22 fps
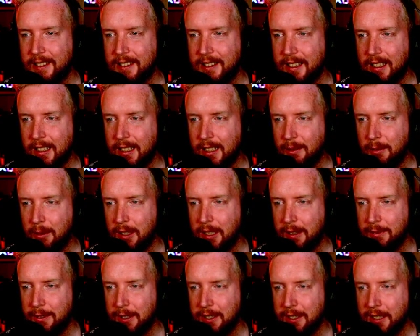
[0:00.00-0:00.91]
I will have
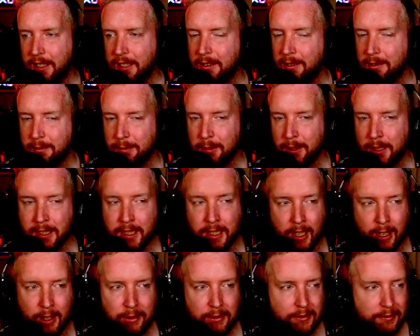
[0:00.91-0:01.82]
to think. But, you
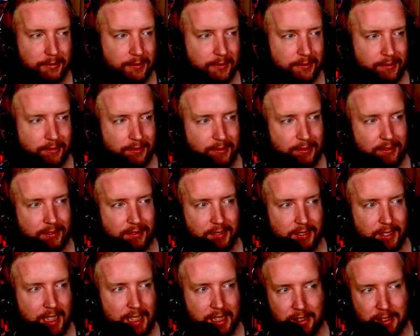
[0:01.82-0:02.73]
know, these are